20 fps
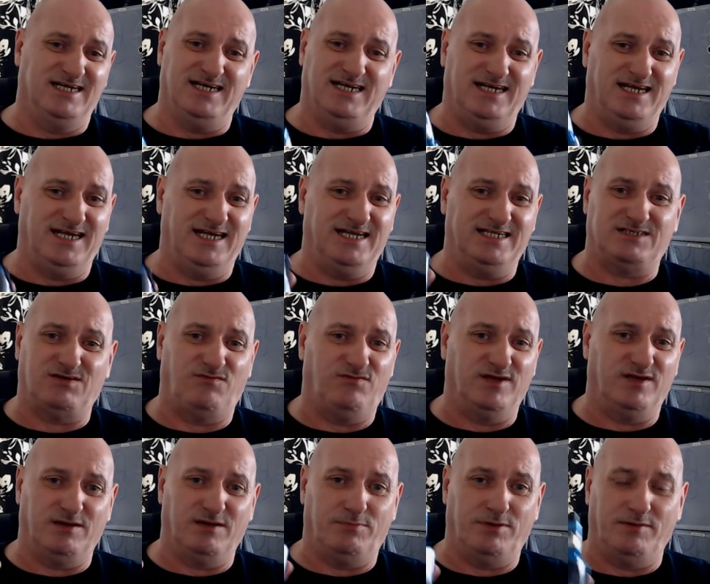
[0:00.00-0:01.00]
it's a
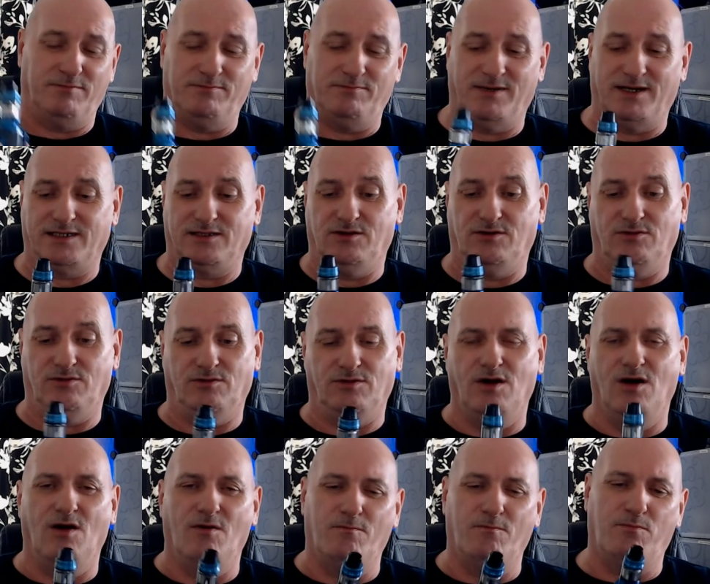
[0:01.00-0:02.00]
fingerprint magnet
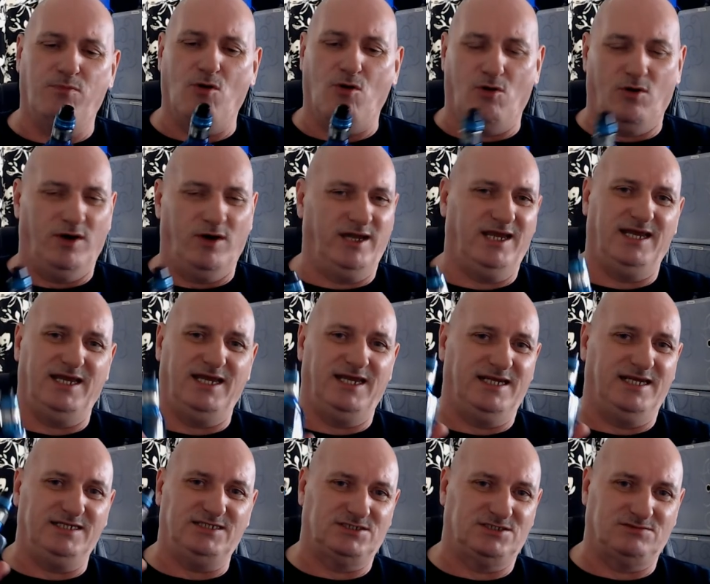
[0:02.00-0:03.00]
but
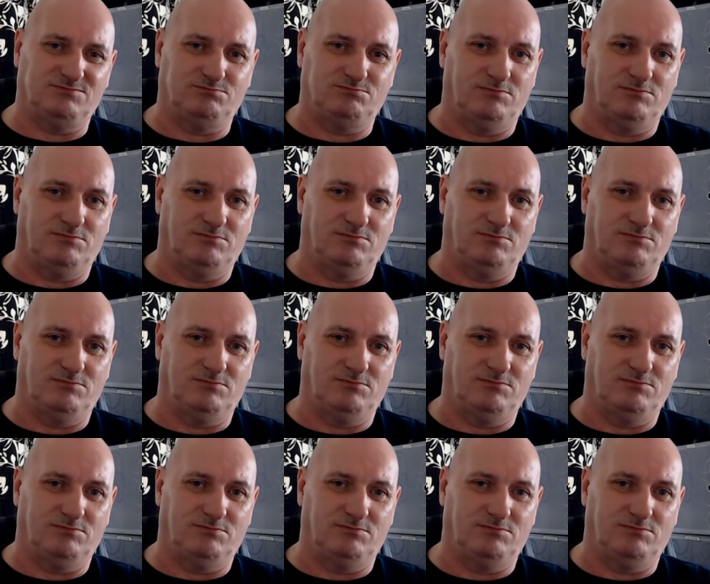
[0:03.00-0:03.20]
it's